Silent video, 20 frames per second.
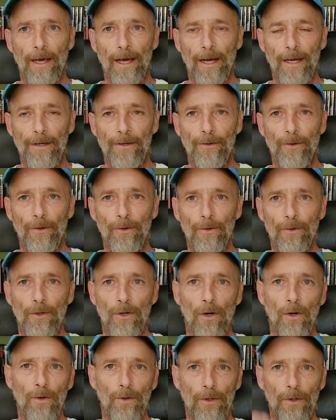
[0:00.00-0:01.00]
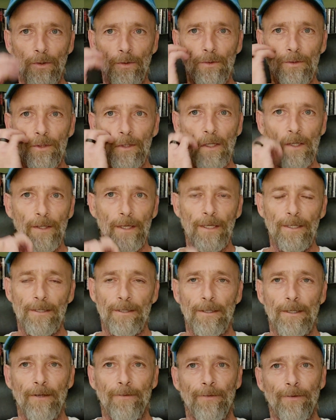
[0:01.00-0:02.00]
hydrocodones and all that
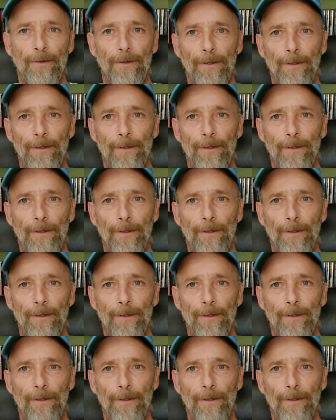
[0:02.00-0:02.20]
stuff.